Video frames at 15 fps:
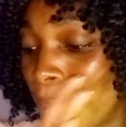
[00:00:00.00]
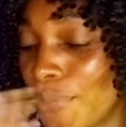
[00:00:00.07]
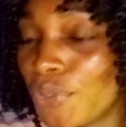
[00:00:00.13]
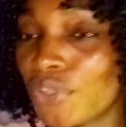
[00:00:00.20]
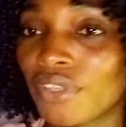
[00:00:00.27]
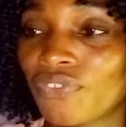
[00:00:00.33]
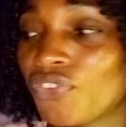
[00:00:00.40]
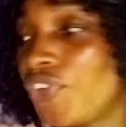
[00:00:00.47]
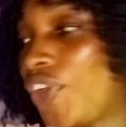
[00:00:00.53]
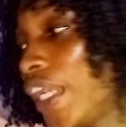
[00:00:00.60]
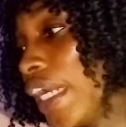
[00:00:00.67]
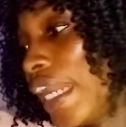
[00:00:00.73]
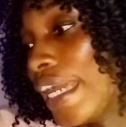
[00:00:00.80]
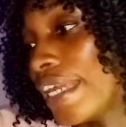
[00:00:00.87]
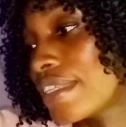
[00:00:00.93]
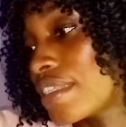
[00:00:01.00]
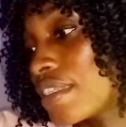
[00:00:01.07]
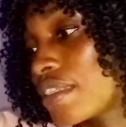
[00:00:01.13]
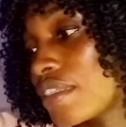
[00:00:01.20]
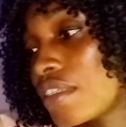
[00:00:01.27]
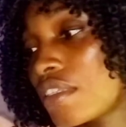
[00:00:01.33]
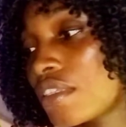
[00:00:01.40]
beautiful ring
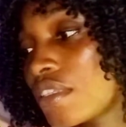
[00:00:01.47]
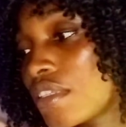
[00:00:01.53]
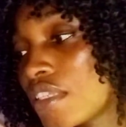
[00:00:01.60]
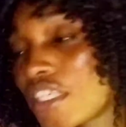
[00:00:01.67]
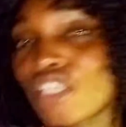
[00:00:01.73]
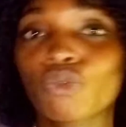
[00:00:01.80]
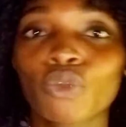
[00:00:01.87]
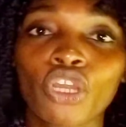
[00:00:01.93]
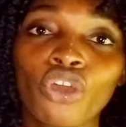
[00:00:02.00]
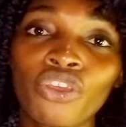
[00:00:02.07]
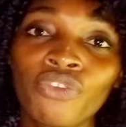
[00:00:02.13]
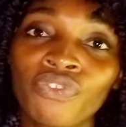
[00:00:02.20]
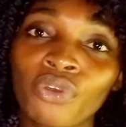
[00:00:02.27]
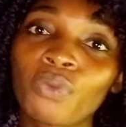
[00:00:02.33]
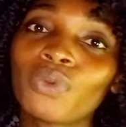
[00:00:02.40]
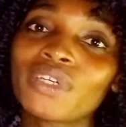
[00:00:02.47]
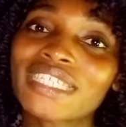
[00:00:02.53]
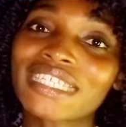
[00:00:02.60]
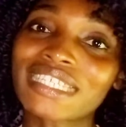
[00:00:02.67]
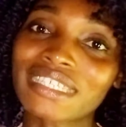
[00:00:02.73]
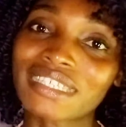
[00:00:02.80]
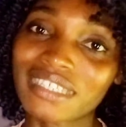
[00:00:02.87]
lights. Since we don't even know what
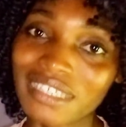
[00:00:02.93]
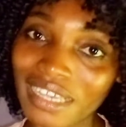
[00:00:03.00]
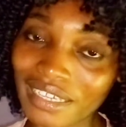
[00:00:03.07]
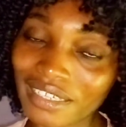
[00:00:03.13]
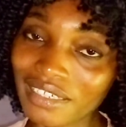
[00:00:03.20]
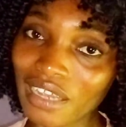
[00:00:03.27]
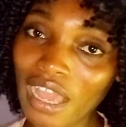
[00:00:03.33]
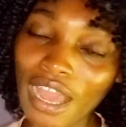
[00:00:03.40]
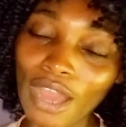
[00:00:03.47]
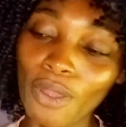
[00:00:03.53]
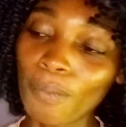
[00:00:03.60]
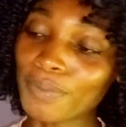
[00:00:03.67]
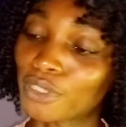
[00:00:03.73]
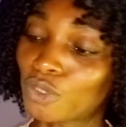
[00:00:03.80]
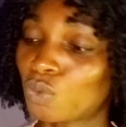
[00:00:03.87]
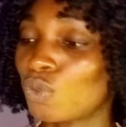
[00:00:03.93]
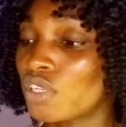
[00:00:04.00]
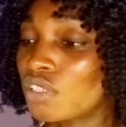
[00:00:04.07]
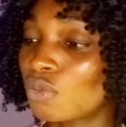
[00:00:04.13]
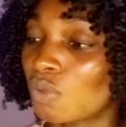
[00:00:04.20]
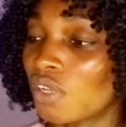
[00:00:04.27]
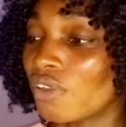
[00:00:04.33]
is inside, I hope it's
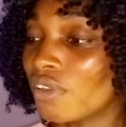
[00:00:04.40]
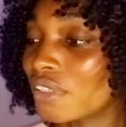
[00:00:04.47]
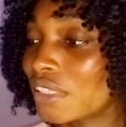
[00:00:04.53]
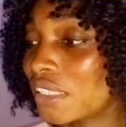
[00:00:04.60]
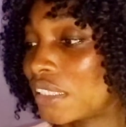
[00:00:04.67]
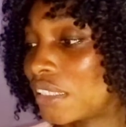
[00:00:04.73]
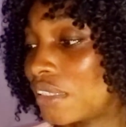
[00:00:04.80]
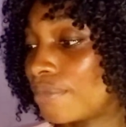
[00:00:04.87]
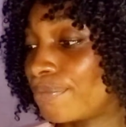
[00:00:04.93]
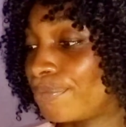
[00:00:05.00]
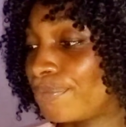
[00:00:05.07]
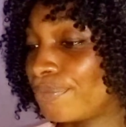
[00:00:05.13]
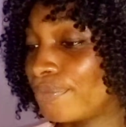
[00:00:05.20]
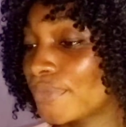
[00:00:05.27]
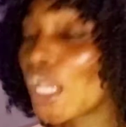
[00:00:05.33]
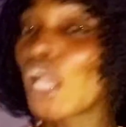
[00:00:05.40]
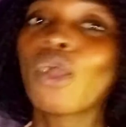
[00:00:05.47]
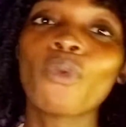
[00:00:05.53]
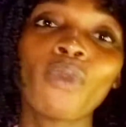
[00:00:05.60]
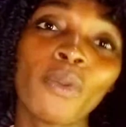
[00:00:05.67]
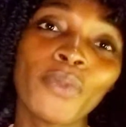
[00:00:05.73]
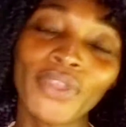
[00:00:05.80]
what we got,
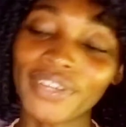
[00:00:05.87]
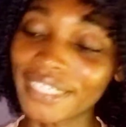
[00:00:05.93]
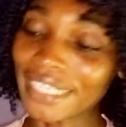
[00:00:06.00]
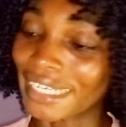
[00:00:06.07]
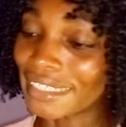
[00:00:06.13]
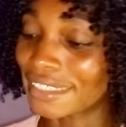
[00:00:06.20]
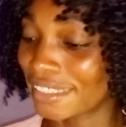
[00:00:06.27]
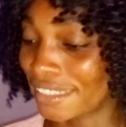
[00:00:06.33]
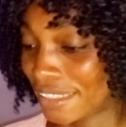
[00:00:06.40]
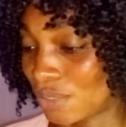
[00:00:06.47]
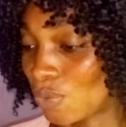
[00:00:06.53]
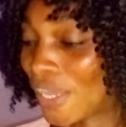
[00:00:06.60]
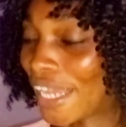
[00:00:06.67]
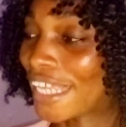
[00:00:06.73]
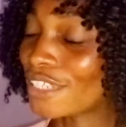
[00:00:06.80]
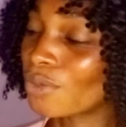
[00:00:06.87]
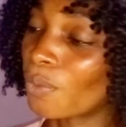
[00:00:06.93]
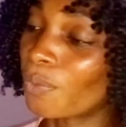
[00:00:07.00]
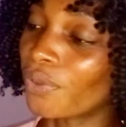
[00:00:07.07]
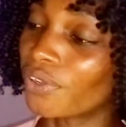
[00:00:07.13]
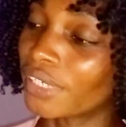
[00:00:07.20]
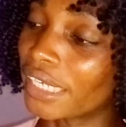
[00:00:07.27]
what we ordered. We are getting
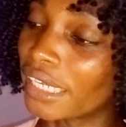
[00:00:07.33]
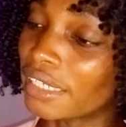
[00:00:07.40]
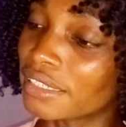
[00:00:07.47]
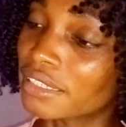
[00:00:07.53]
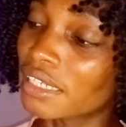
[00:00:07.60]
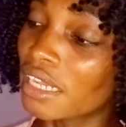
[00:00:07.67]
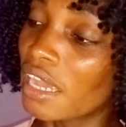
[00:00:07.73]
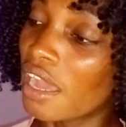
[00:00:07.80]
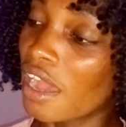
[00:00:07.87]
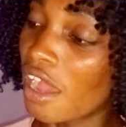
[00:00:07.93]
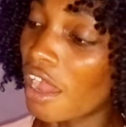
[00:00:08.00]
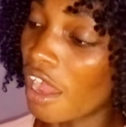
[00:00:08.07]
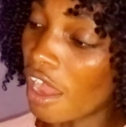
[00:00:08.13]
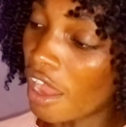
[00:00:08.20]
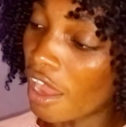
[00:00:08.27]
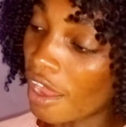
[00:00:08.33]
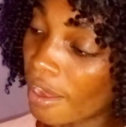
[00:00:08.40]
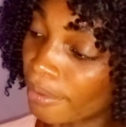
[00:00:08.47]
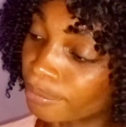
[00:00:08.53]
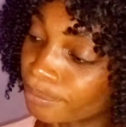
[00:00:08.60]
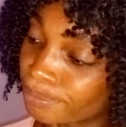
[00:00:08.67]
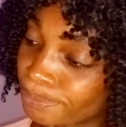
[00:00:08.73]
what we ordered
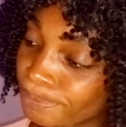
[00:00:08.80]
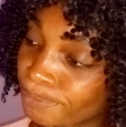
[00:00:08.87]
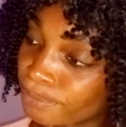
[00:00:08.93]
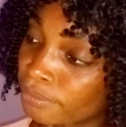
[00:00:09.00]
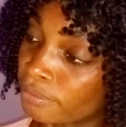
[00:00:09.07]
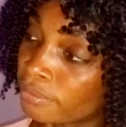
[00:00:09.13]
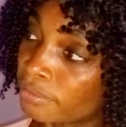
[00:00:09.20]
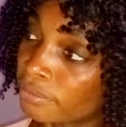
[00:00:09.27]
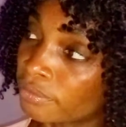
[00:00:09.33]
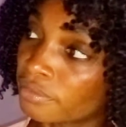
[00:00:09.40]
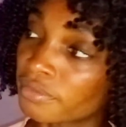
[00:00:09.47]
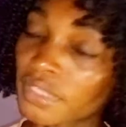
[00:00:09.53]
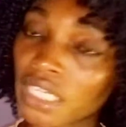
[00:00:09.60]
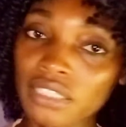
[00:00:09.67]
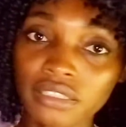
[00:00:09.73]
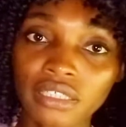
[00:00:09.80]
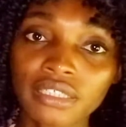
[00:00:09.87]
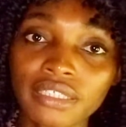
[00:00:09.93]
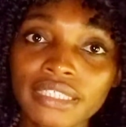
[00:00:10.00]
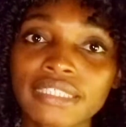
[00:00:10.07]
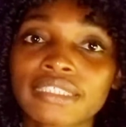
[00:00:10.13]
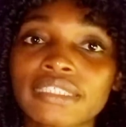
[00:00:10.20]
um
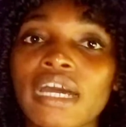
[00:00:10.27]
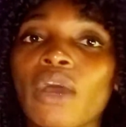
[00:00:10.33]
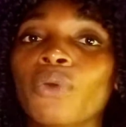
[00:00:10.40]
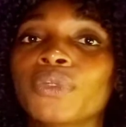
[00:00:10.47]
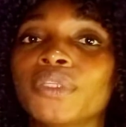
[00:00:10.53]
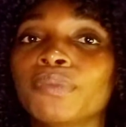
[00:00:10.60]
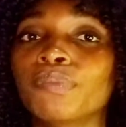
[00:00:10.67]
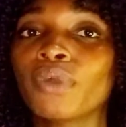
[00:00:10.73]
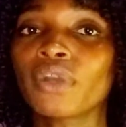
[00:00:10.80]
so this is how the